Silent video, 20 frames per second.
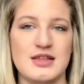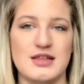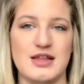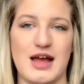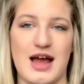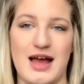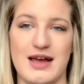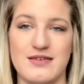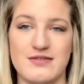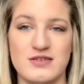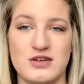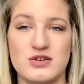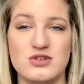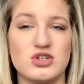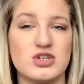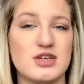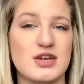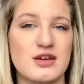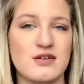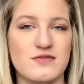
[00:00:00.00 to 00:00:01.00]
I
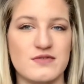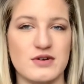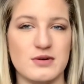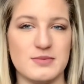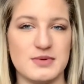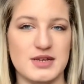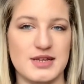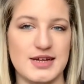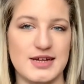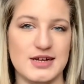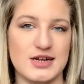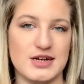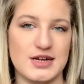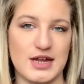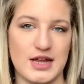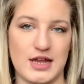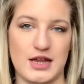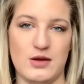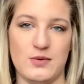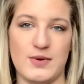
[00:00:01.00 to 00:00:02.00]
usually film in here
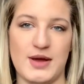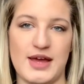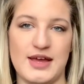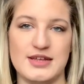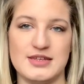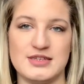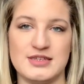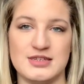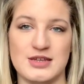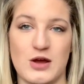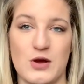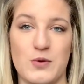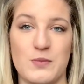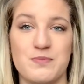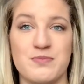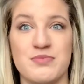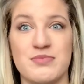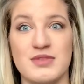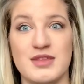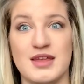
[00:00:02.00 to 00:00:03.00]
anyway, so
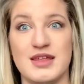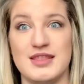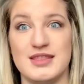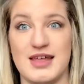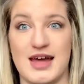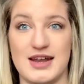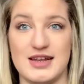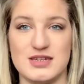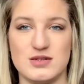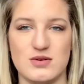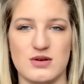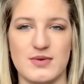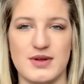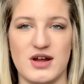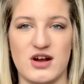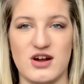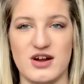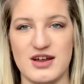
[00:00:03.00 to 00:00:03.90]
that is where we are.